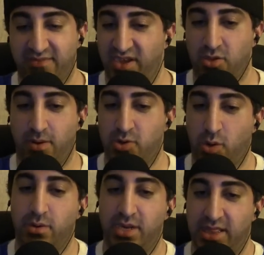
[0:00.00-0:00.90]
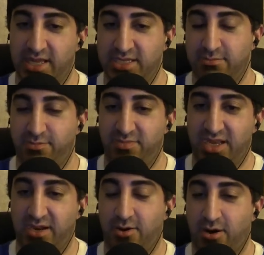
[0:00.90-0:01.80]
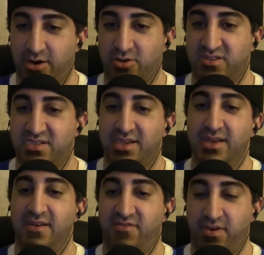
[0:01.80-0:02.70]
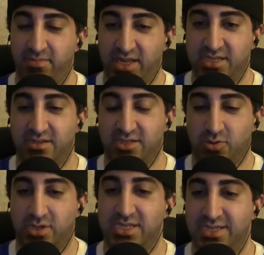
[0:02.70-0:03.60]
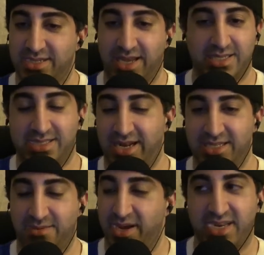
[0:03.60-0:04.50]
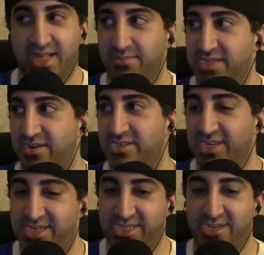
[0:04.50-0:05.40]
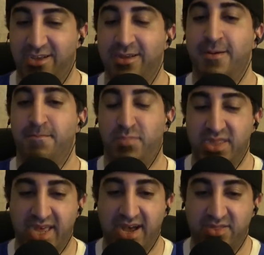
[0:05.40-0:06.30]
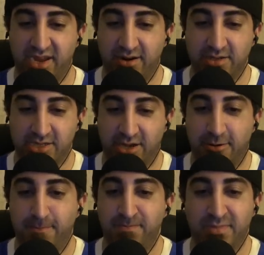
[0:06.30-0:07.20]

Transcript: even though I'm quoting these you know articles from these sources, I, that doesn't mean I take them seriously. It's just to put that out there. So